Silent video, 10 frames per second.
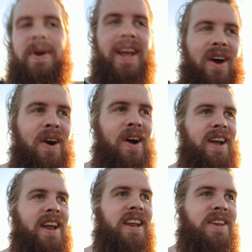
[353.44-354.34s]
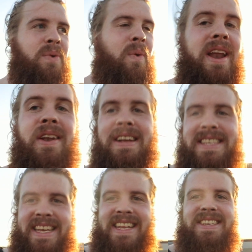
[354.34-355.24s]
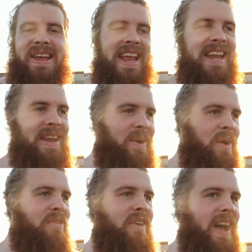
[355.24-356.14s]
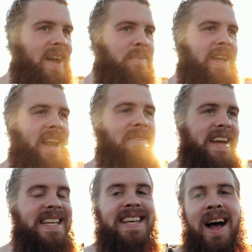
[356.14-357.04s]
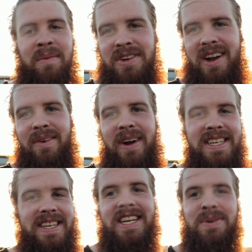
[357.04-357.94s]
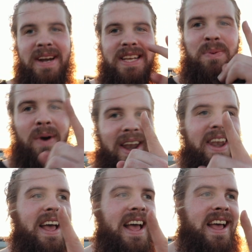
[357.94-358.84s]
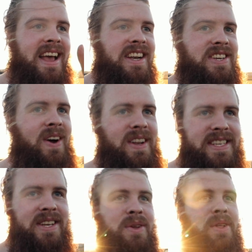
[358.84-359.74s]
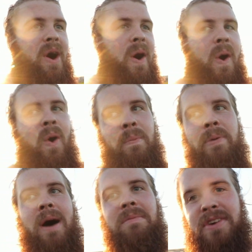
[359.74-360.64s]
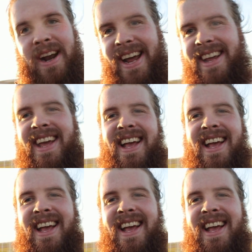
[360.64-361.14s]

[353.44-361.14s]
We are going to do one last thing to end it off. Um, we're going to have like a time trial race. So each one has one chance to do the whole pump track.